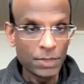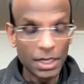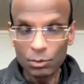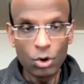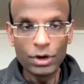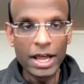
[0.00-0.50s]

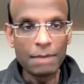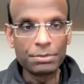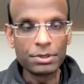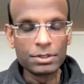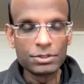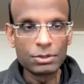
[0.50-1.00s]
And it won't
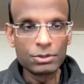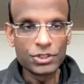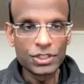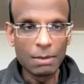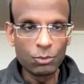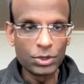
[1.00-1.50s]
happen until
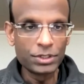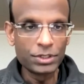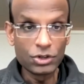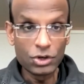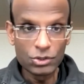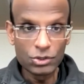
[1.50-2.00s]
someone
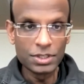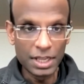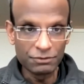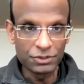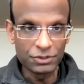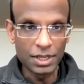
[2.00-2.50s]
goes to
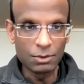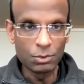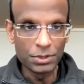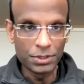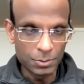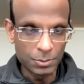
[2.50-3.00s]
the FDA
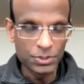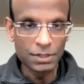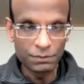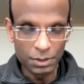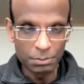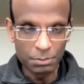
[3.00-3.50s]
with a
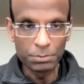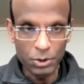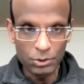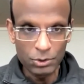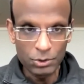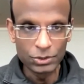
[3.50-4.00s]
specific
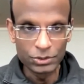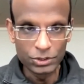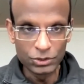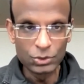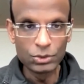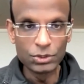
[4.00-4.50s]
proposal
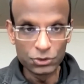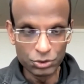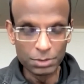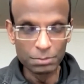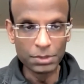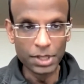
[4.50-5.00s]
to do the
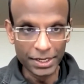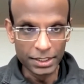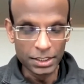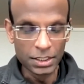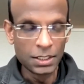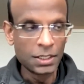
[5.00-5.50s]

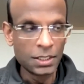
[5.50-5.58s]
streamlining.